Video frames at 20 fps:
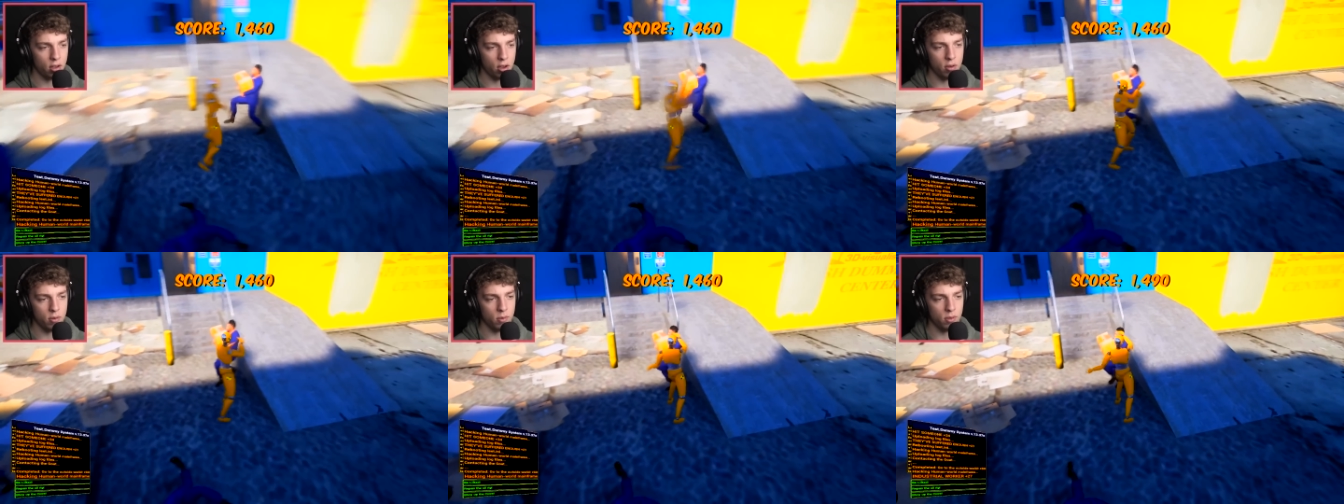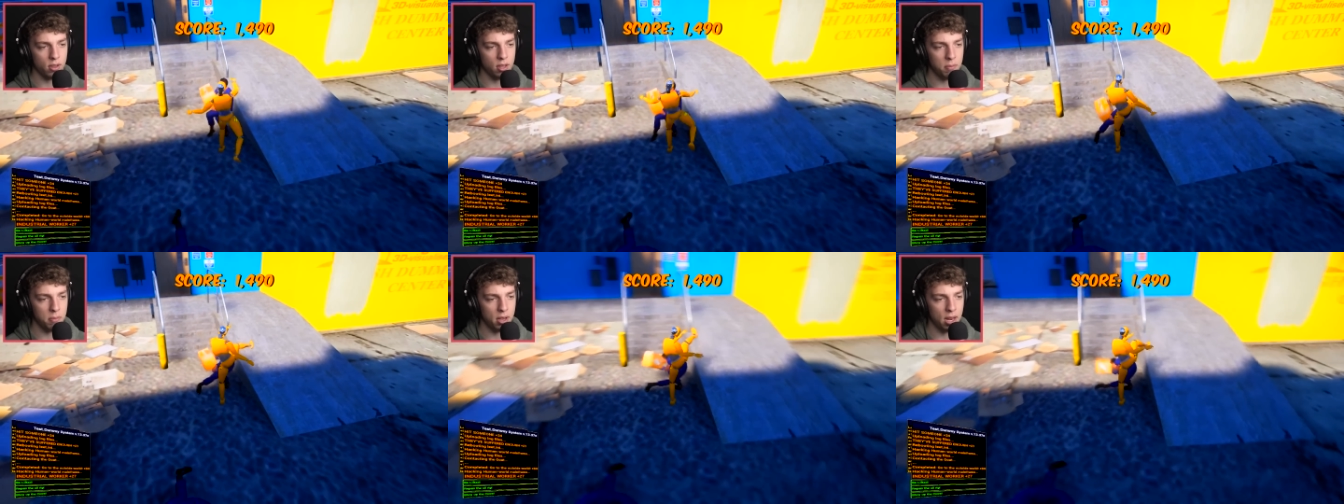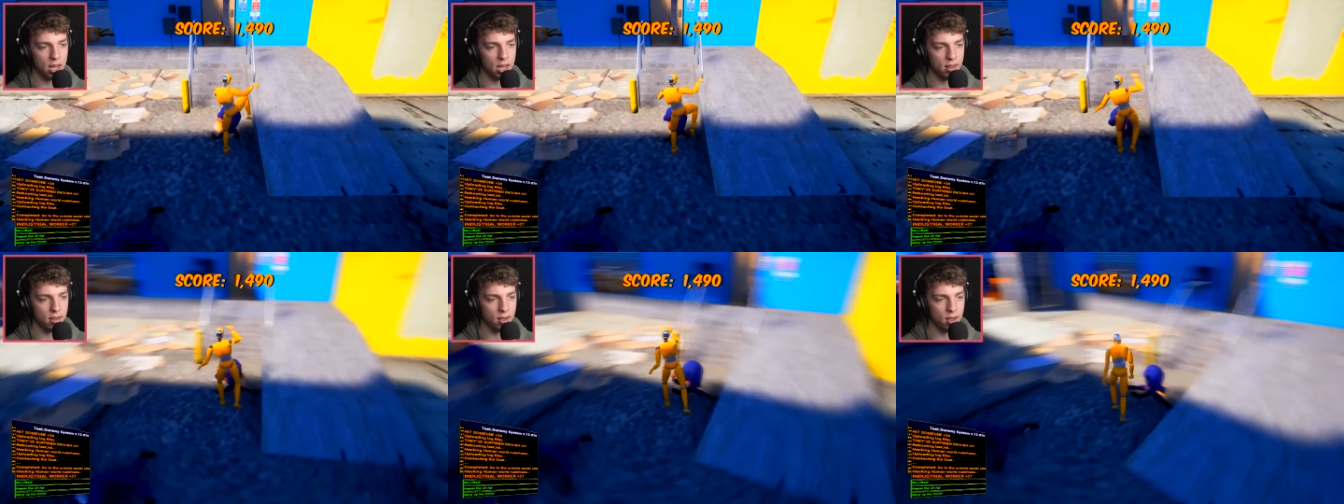Goat
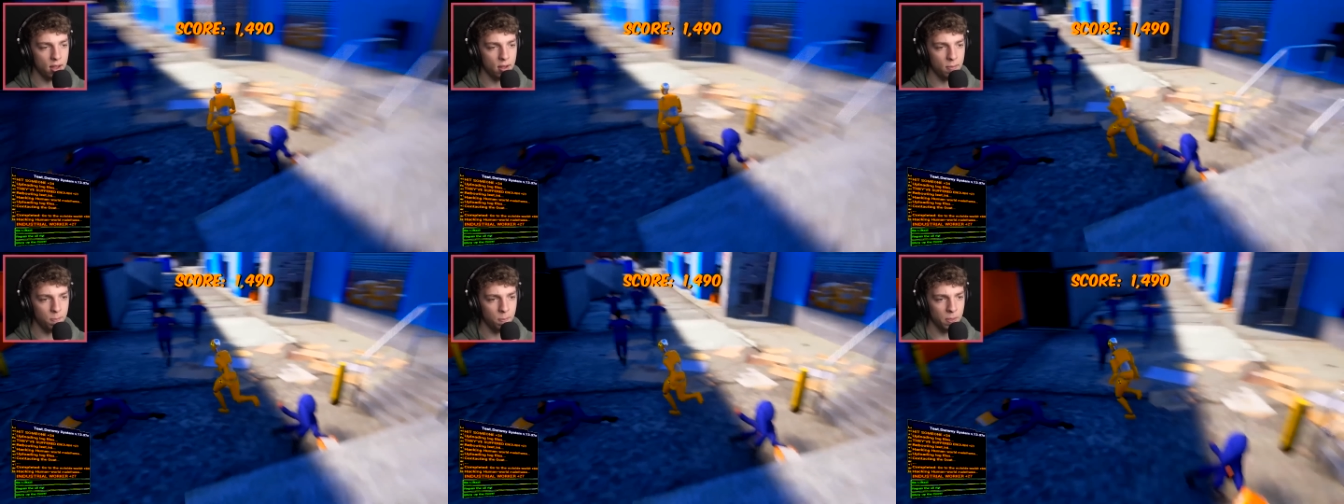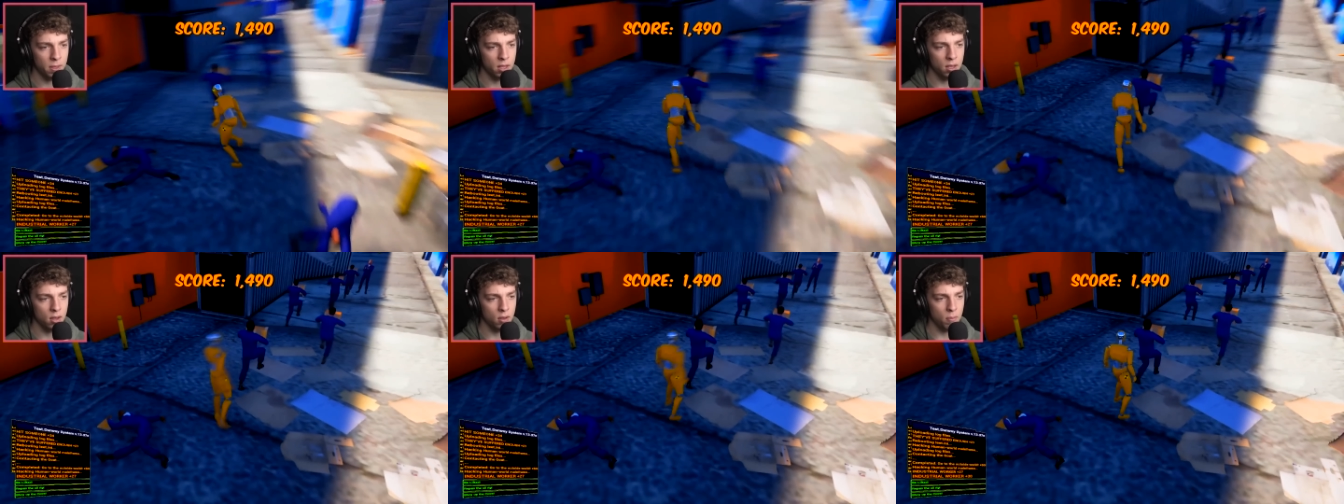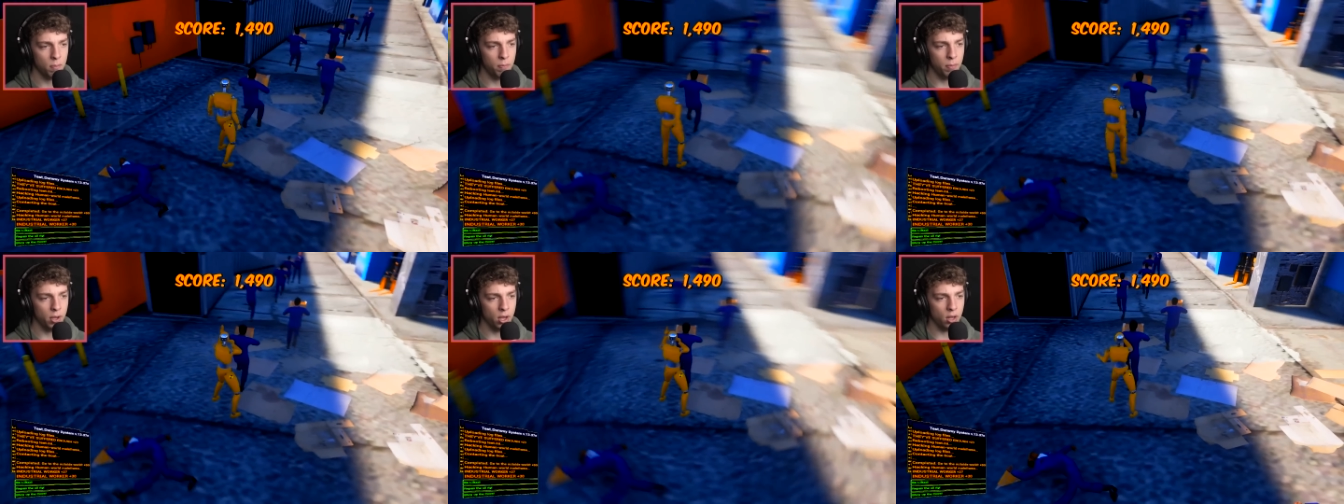Simulator,
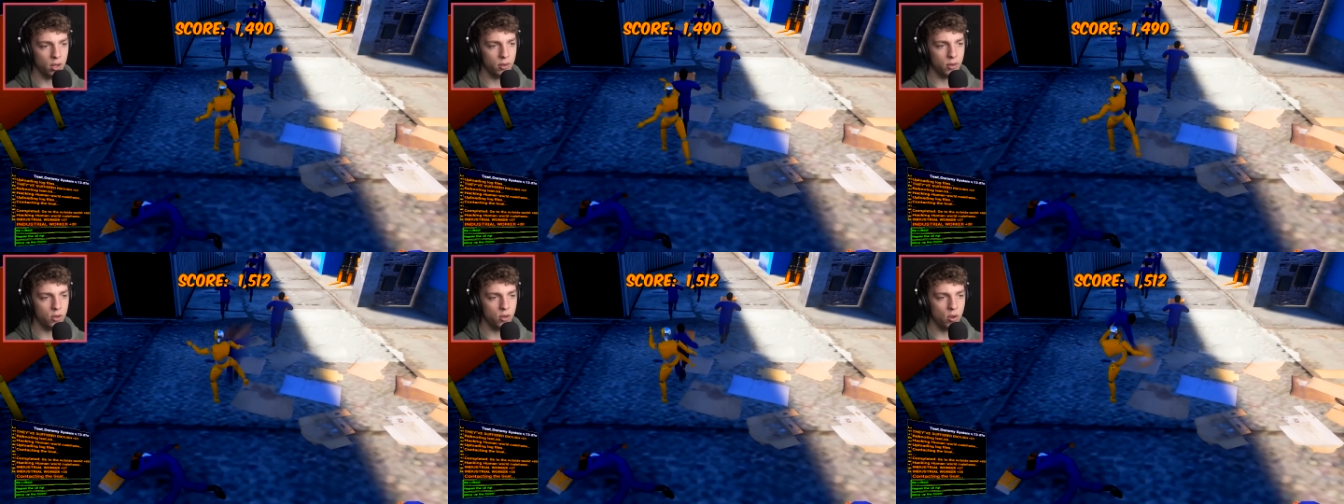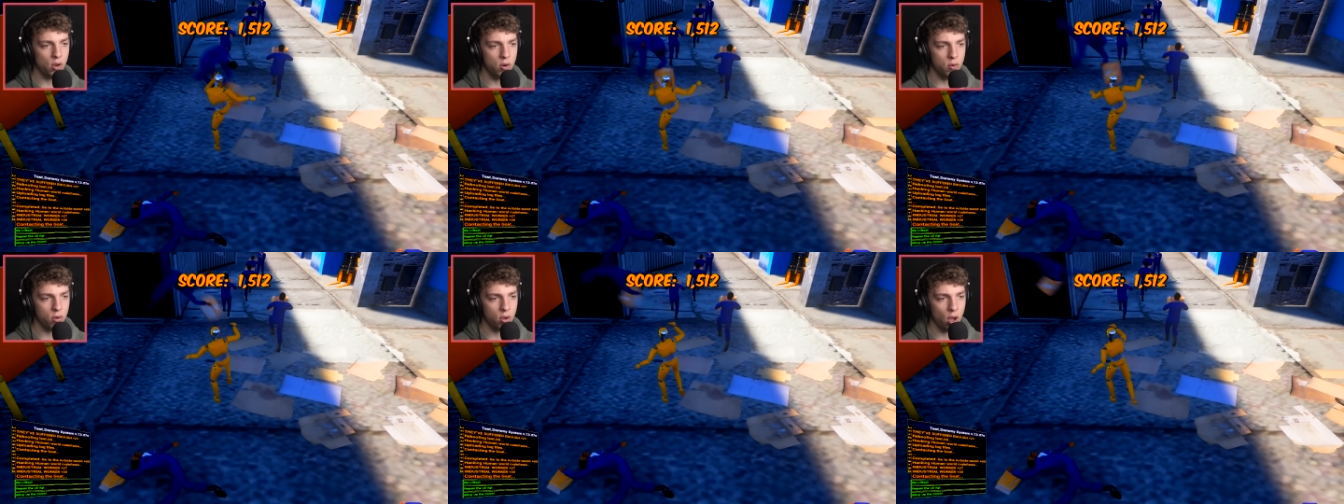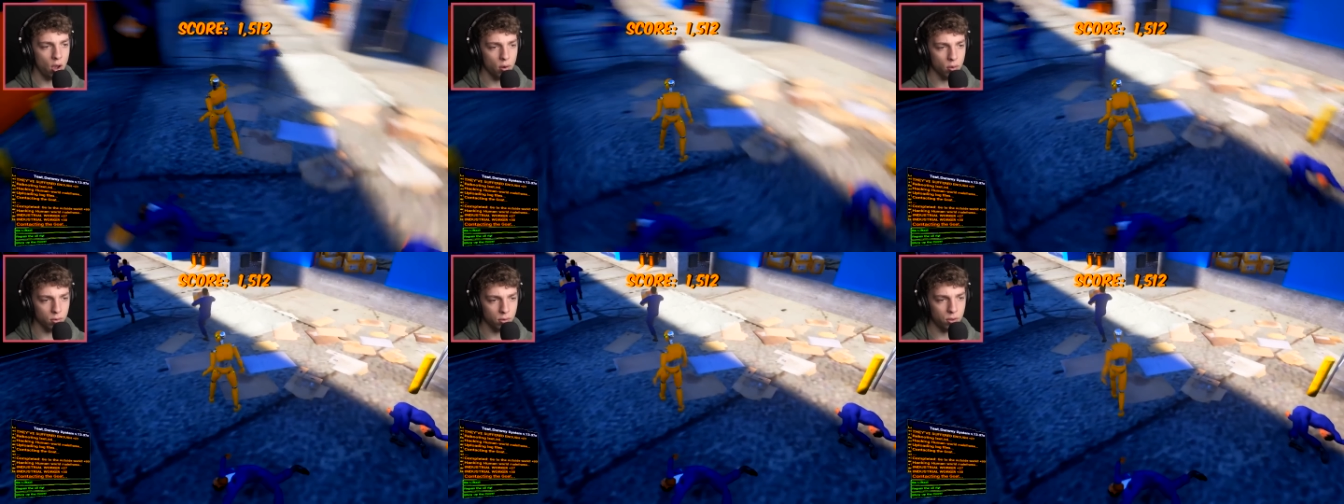but no
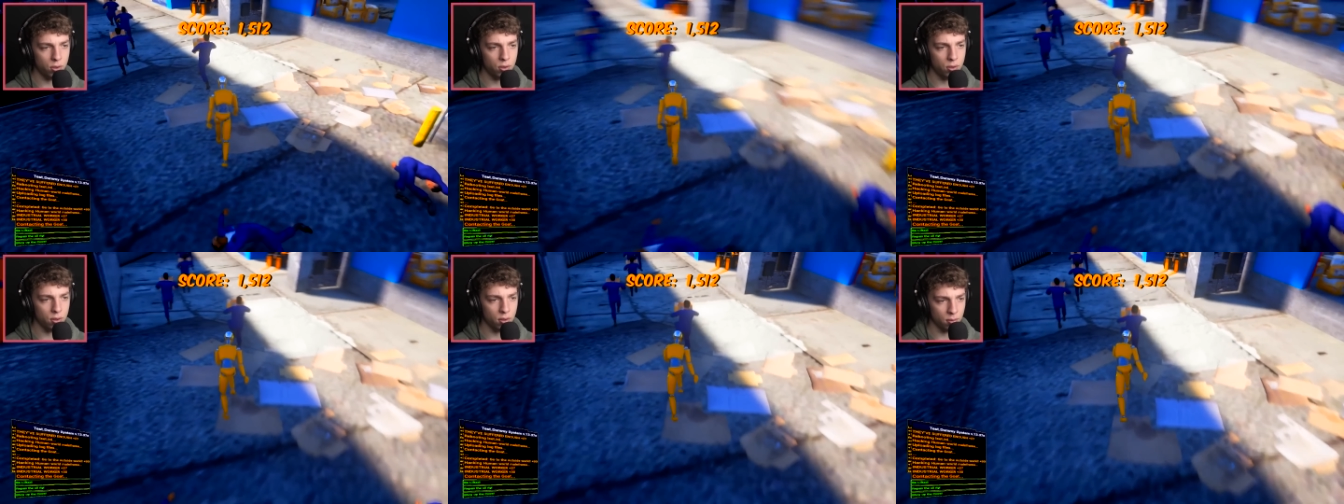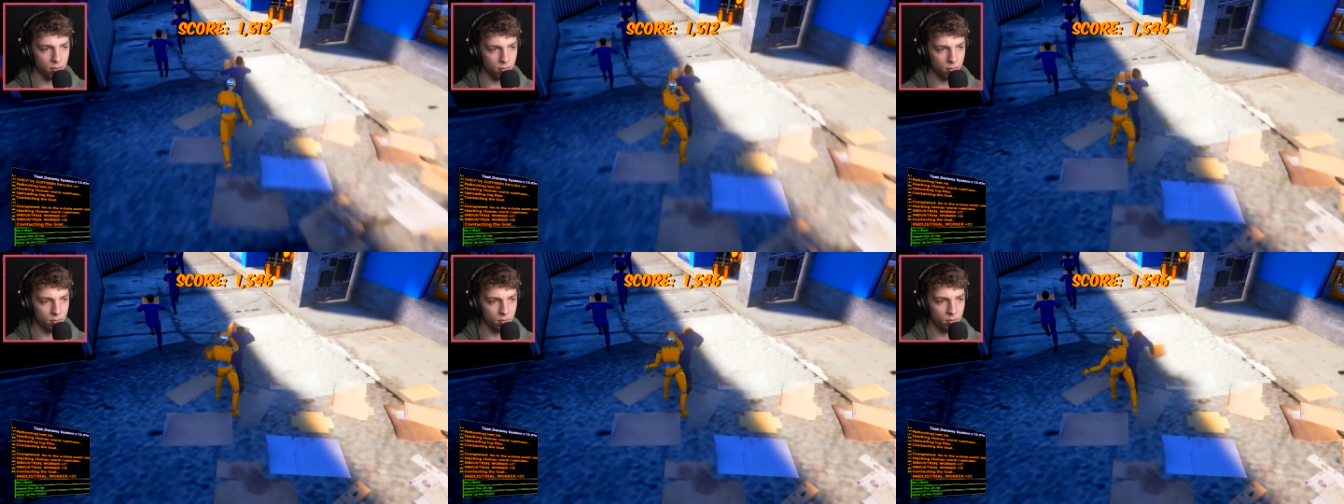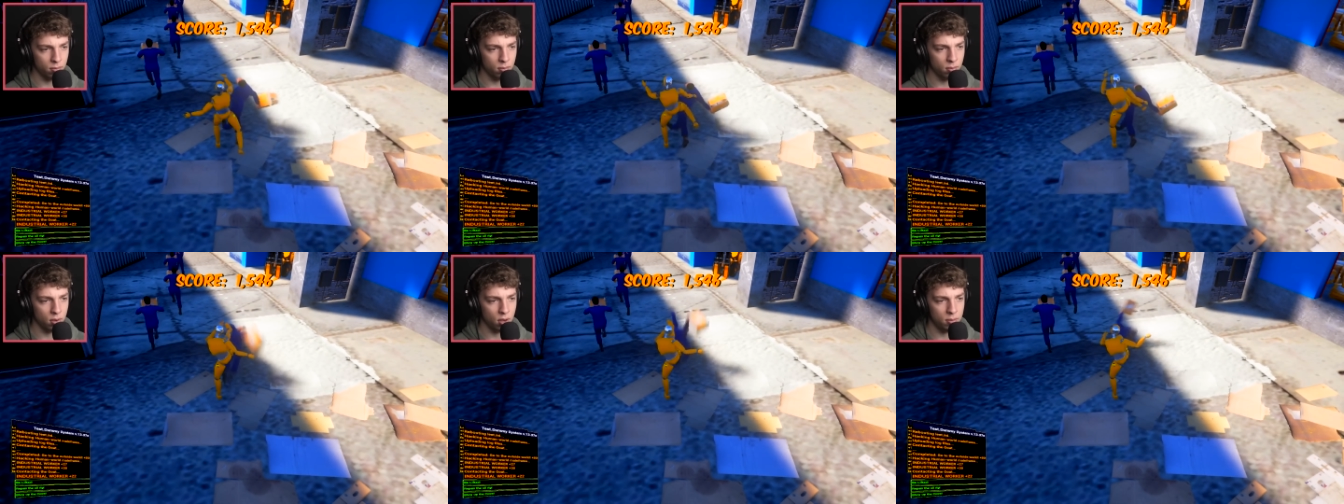goats.
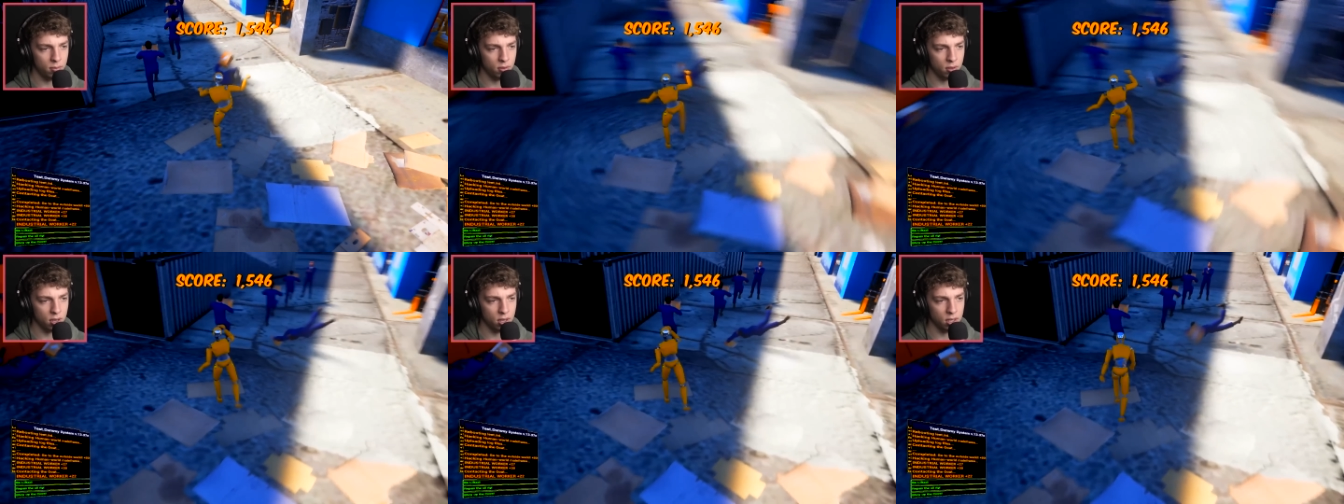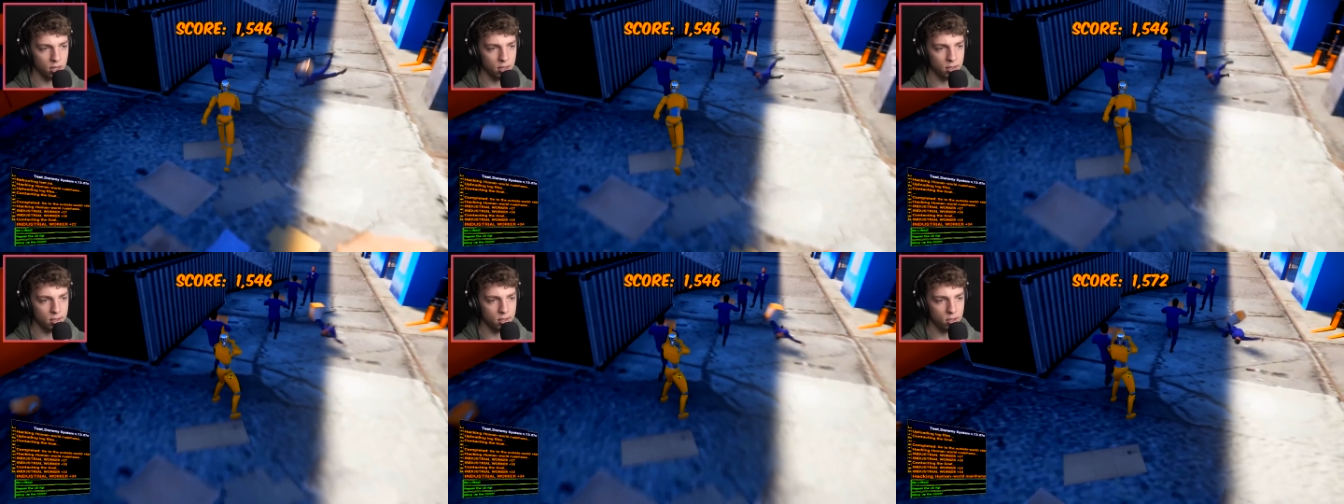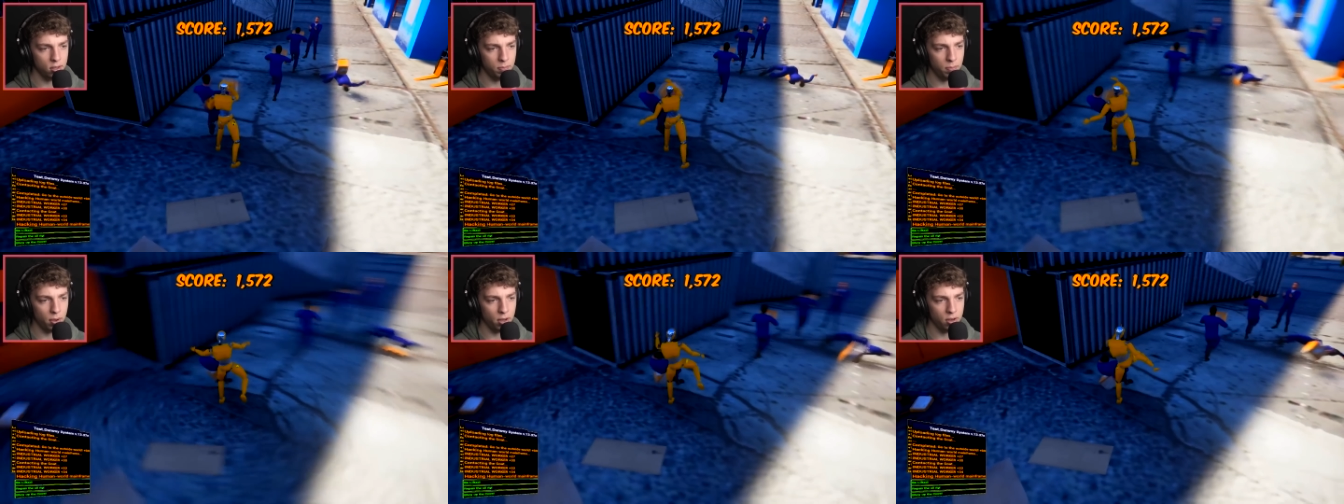I'm just going to continue